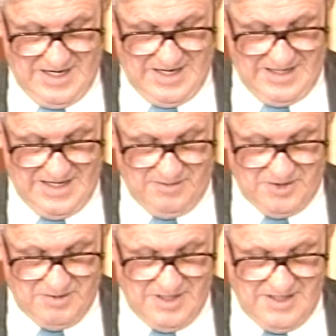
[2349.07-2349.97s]
And that
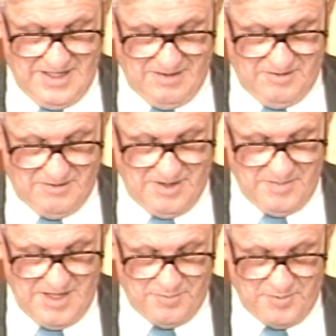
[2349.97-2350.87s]
was what
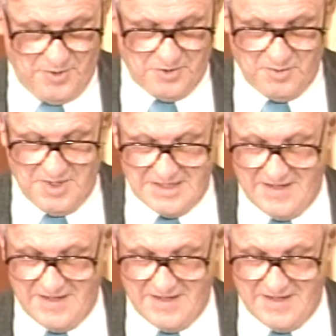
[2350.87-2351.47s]
my proposal was.